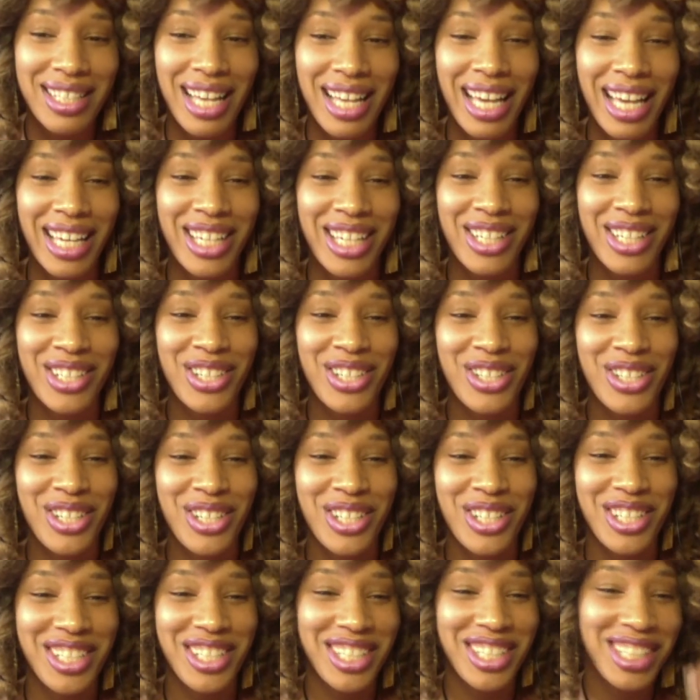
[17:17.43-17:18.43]
I could
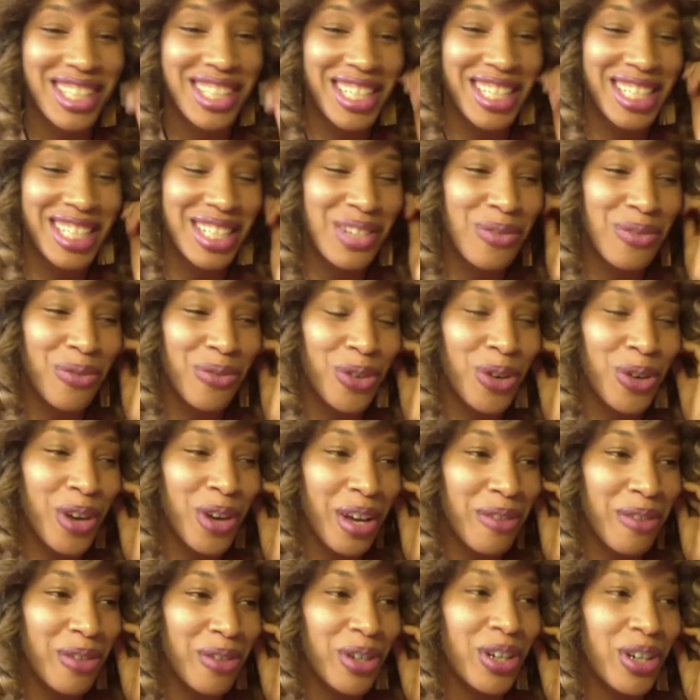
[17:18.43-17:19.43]
just listen
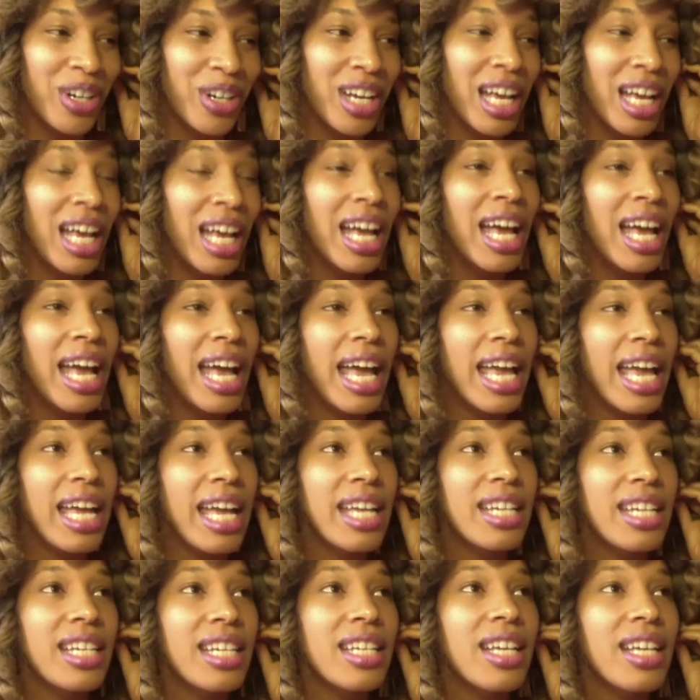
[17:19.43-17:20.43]
forever.
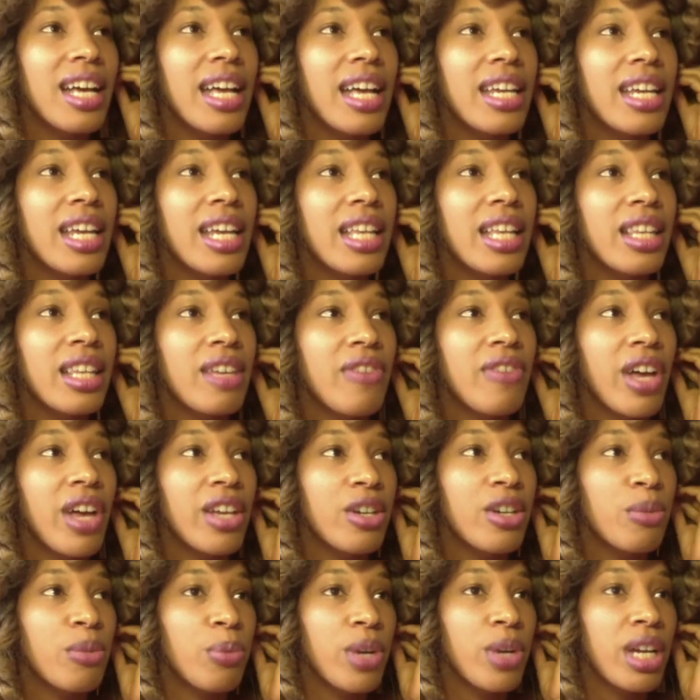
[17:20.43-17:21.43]
And I love how
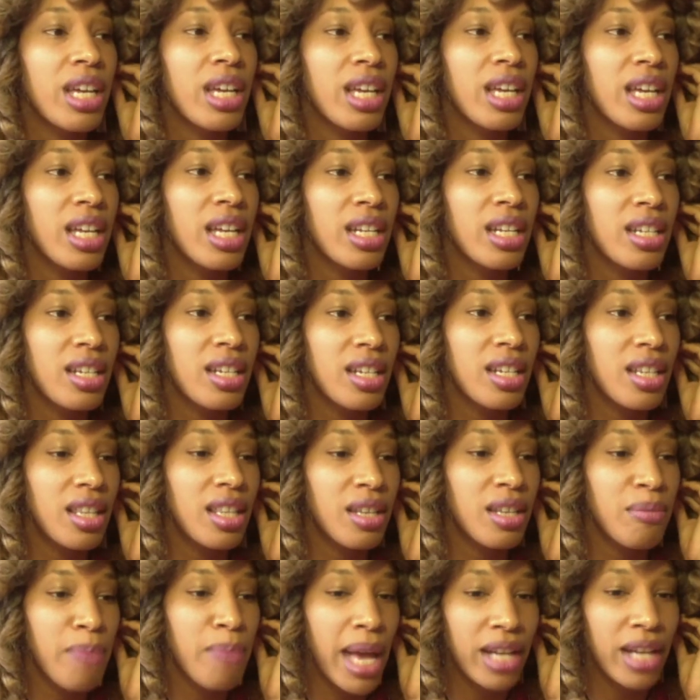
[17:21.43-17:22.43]
you're bringing in
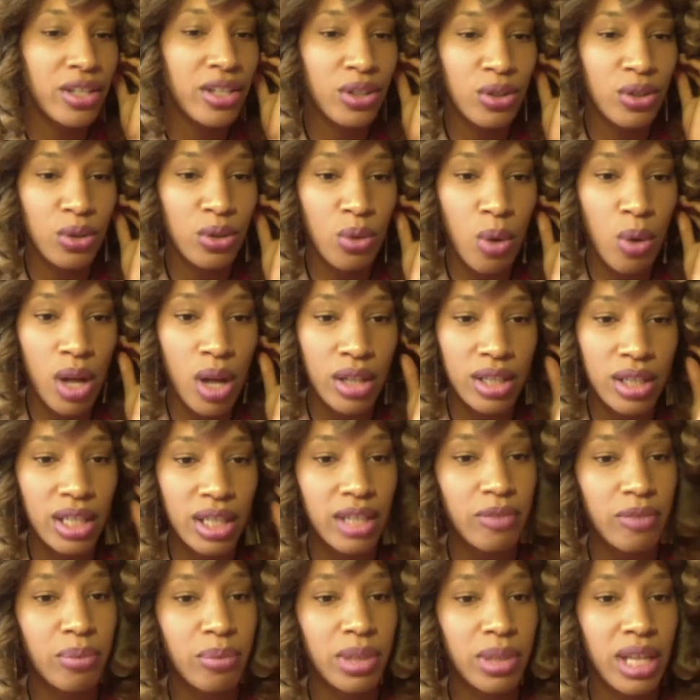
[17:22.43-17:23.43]
the magical
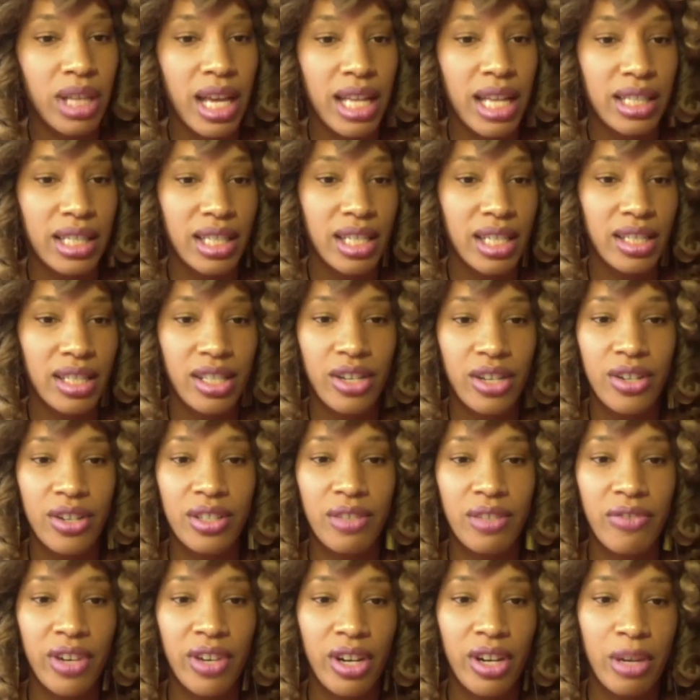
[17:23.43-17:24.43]
quality of plants, because there is
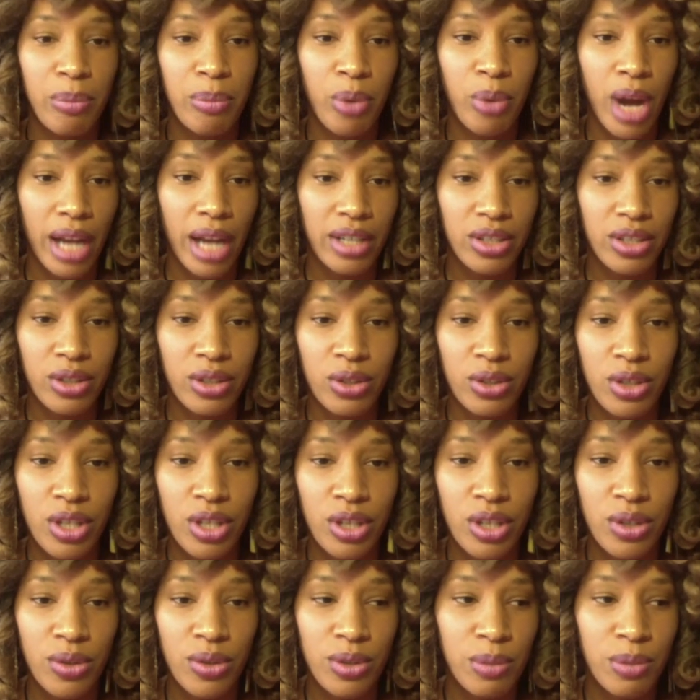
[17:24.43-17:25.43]
a very practical
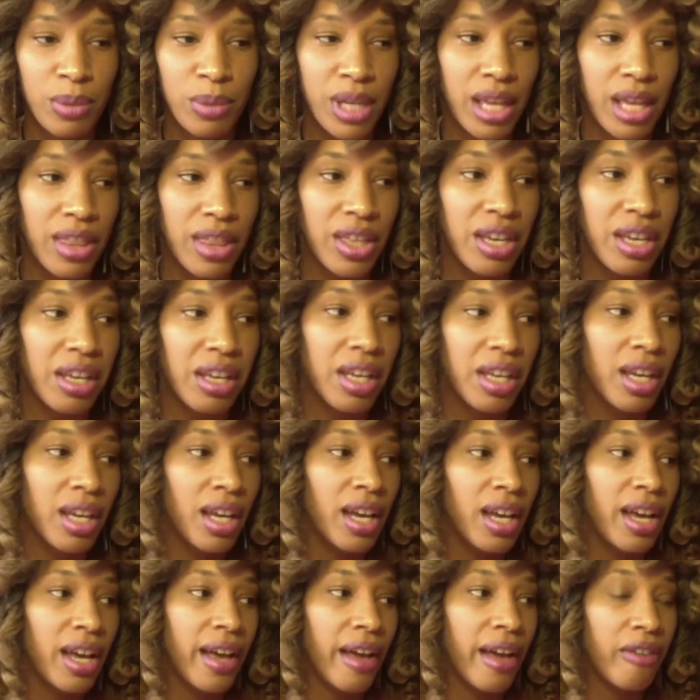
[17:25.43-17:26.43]
use, but I think
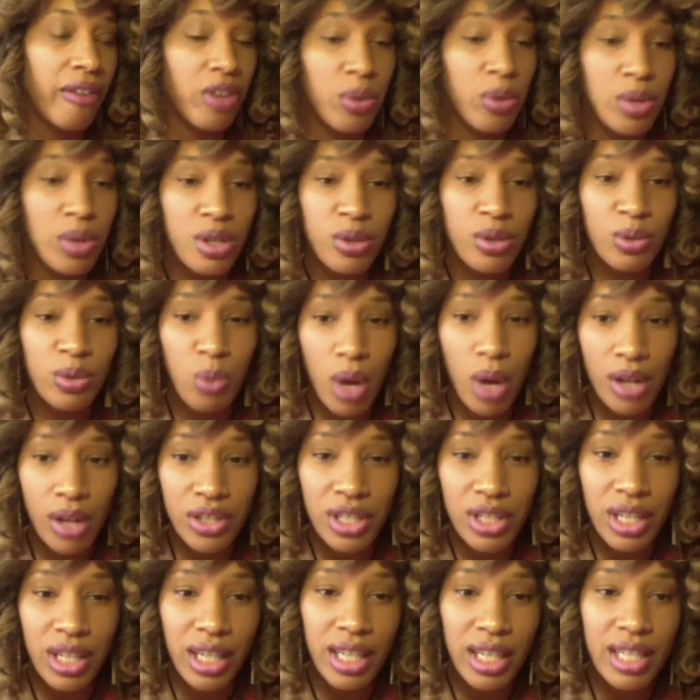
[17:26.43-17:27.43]
everyone who's
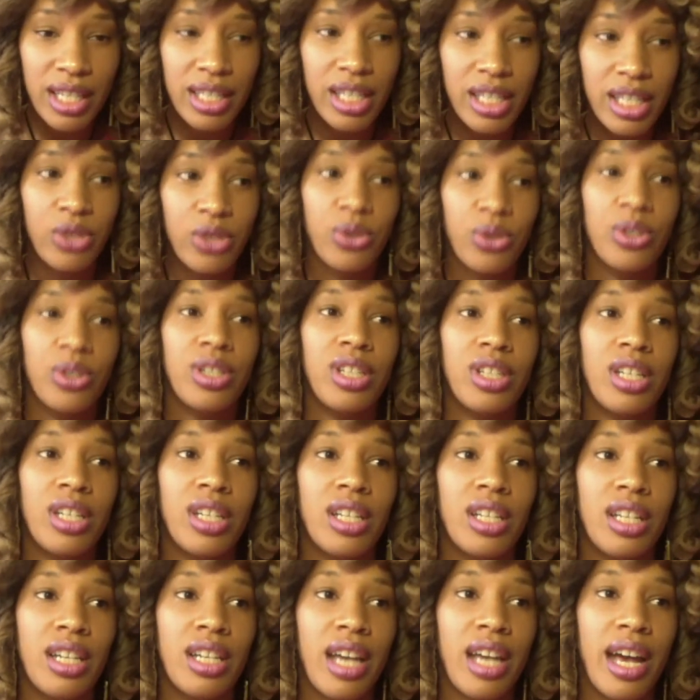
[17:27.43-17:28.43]
watching is interested
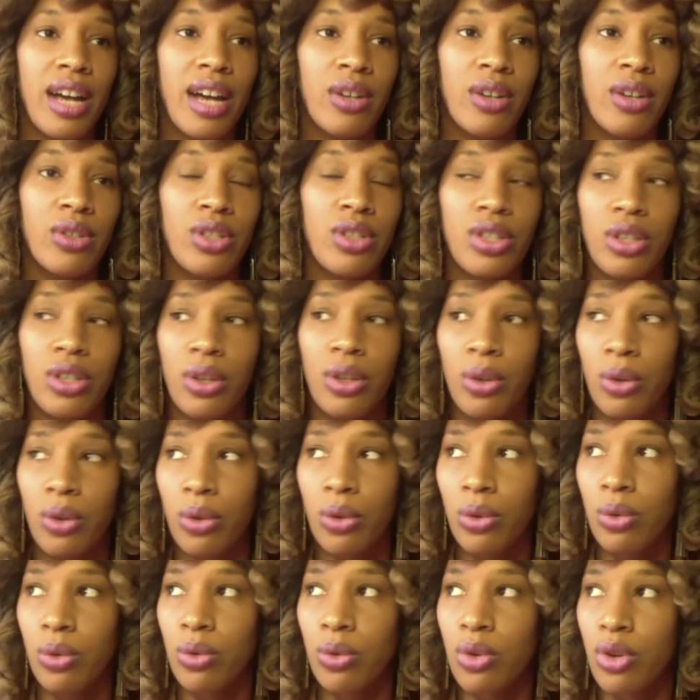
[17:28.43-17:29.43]
in how
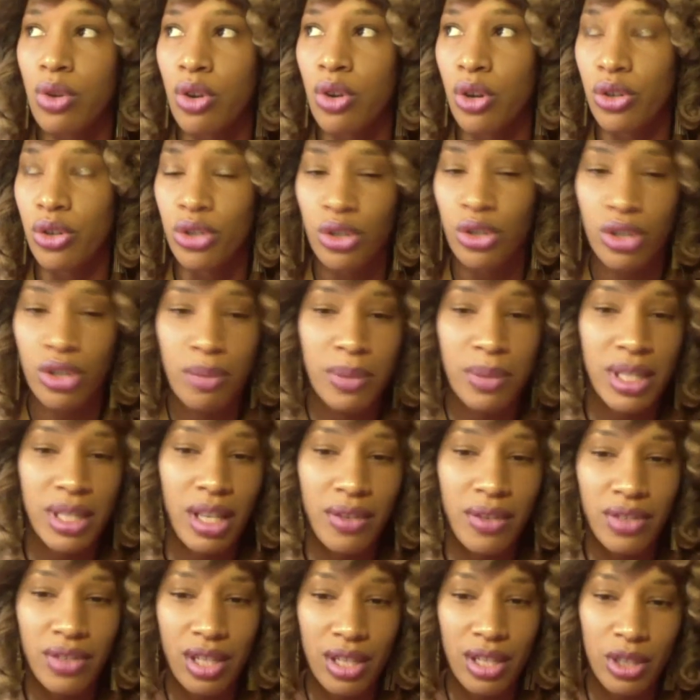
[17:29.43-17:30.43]
to nurture
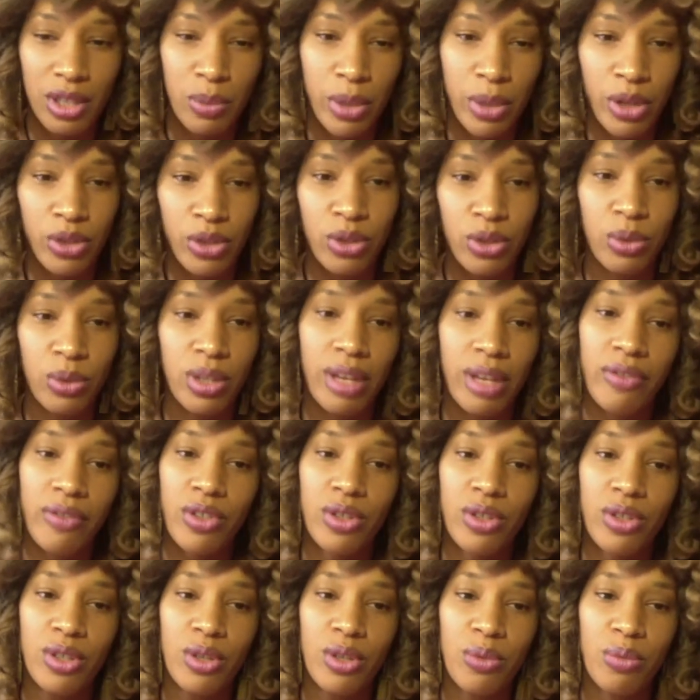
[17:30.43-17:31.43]
themselves on a spiritual
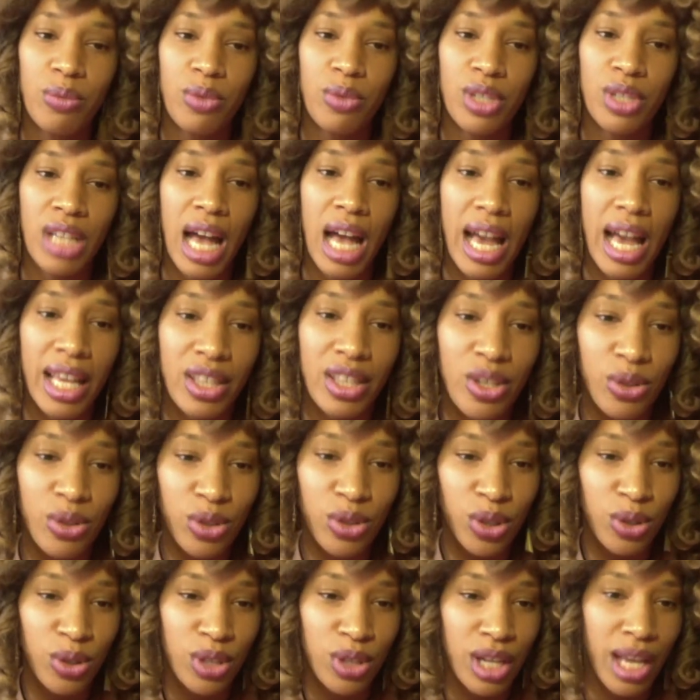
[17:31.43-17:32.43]
level. So tying those
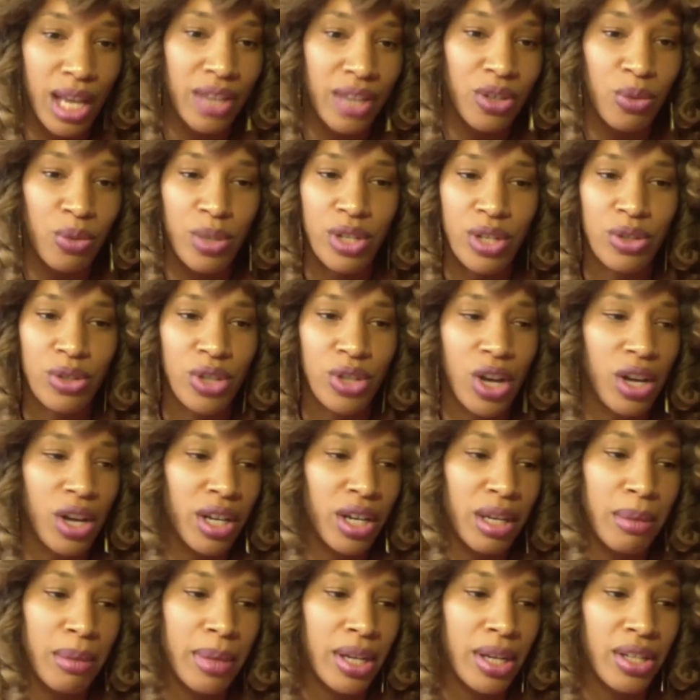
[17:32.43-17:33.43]
two together when you're
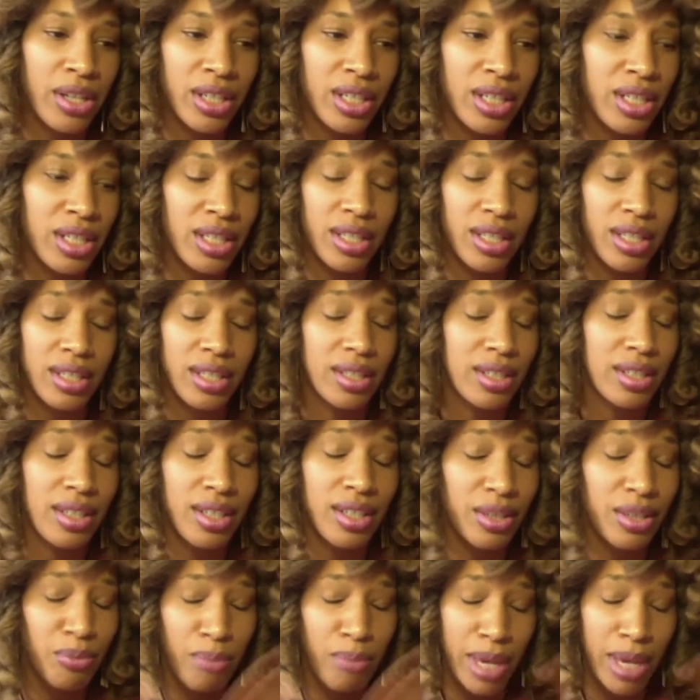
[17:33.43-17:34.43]
talking about it is
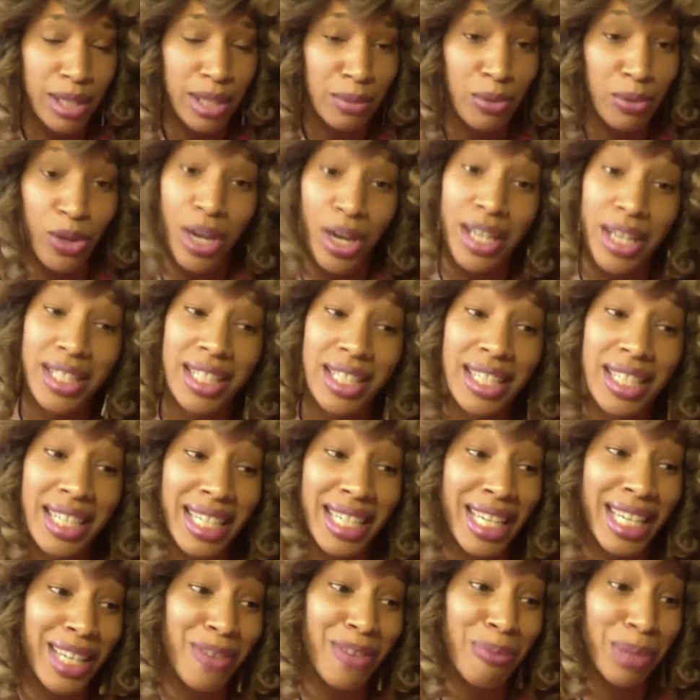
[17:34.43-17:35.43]
mesmerizing.
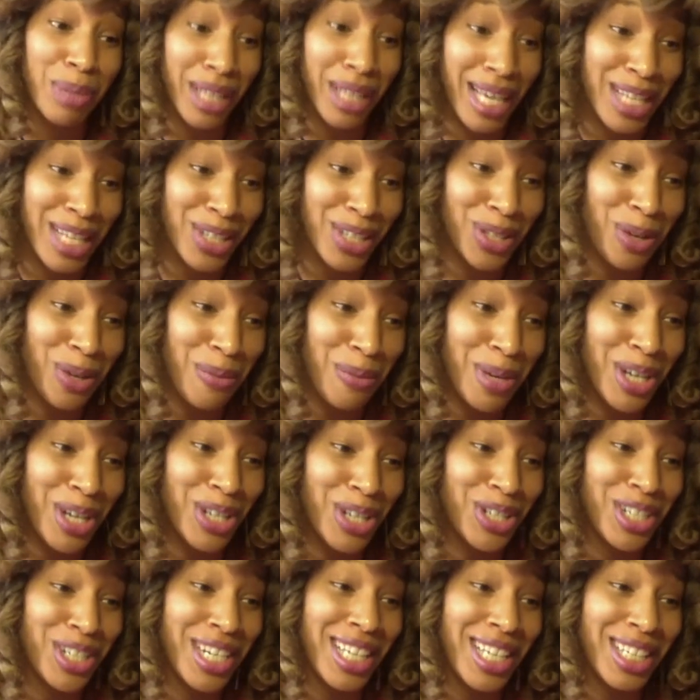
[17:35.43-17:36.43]
And I love plants so
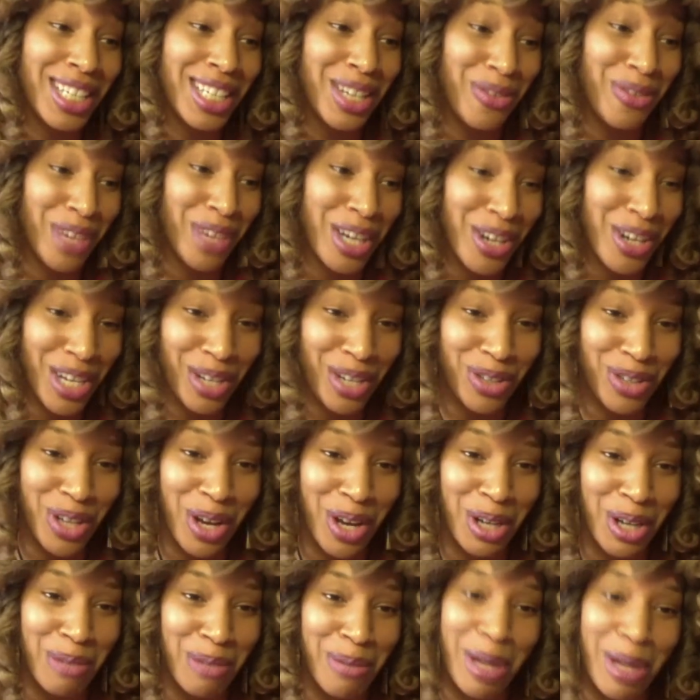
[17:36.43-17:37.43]
much, and I love hearing you
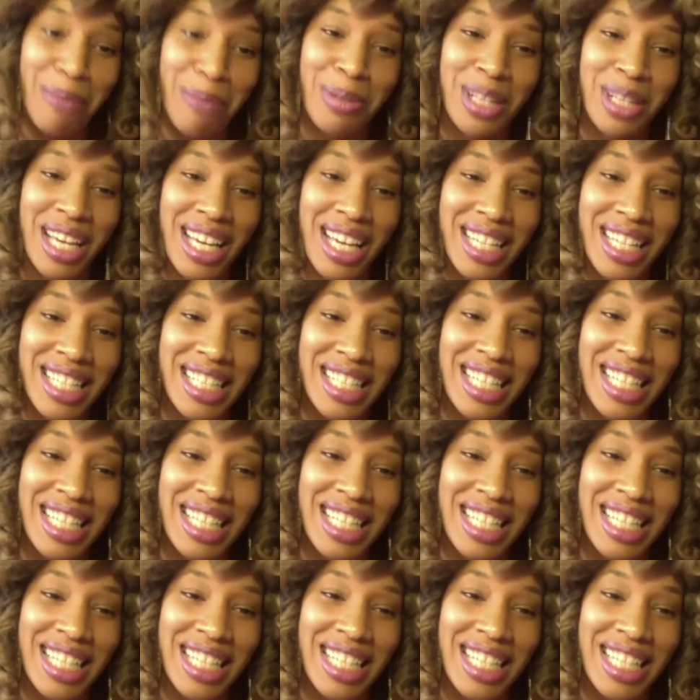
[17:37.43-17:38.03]
talk about plants.